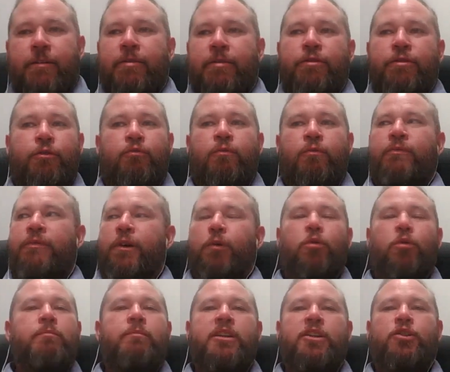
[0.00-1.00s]
there
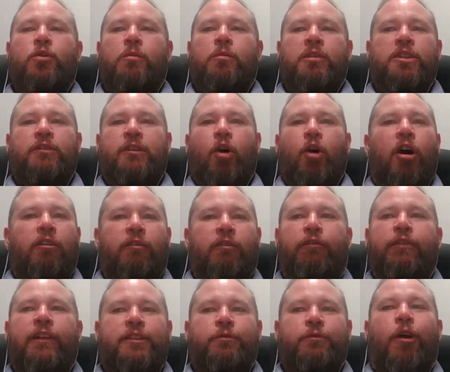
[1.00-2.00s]
wouldn't be so much
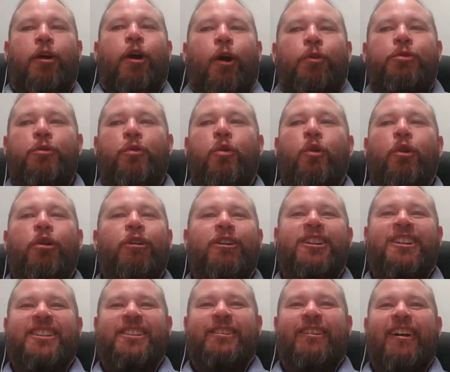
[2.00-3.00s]
conflict around the
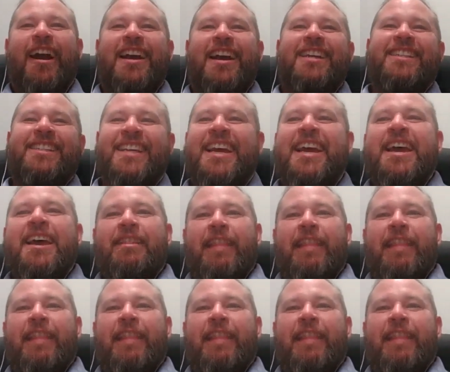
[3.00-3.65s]
world, right?